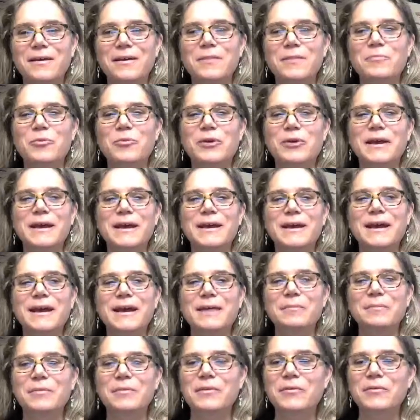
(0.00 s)
Good morning.
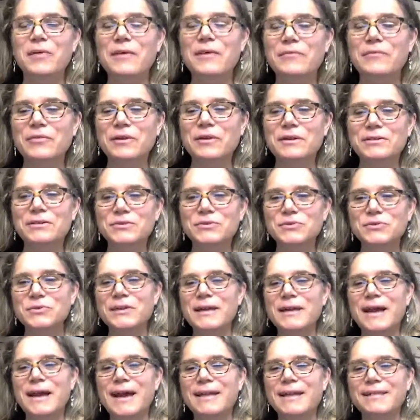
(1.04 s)
I'm the Reverend
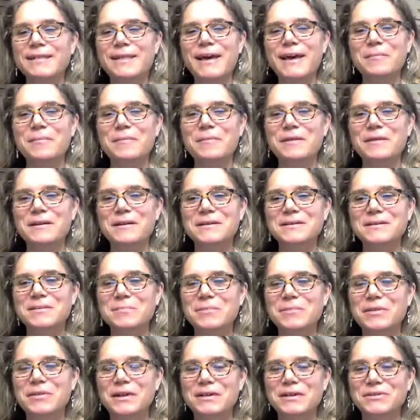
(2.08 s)
Julianne Lepp. It is a
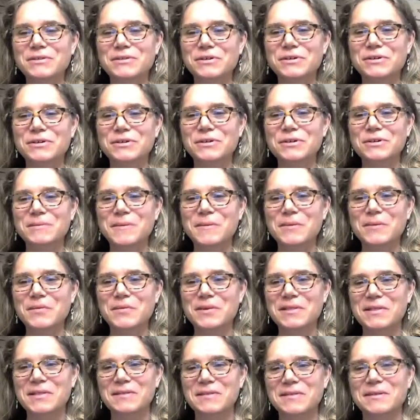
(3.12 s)
pleasure to be
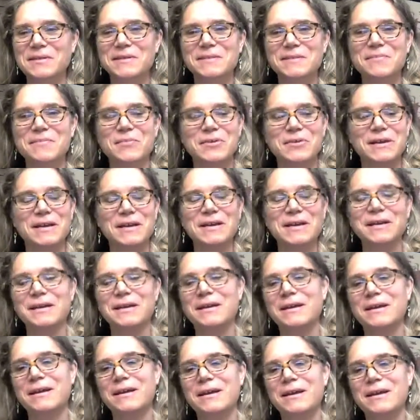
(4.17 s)
with you this morning
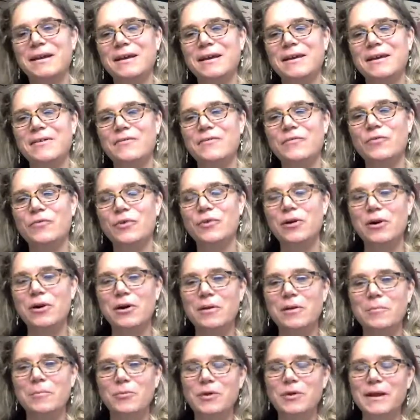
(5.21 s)
for
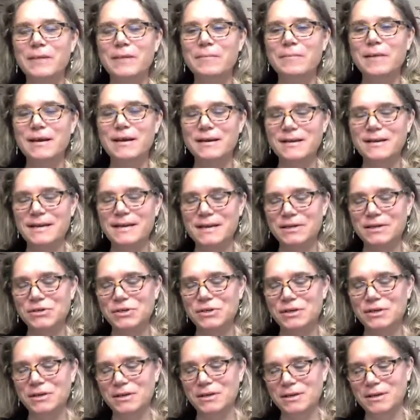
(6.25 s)
our morning
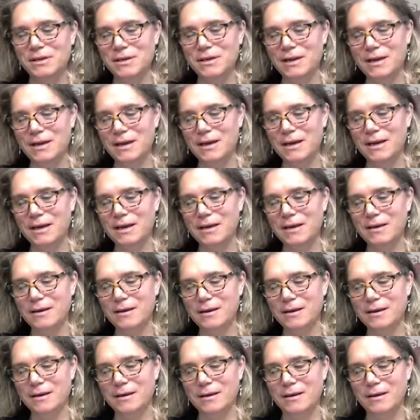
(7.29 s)
meditation. And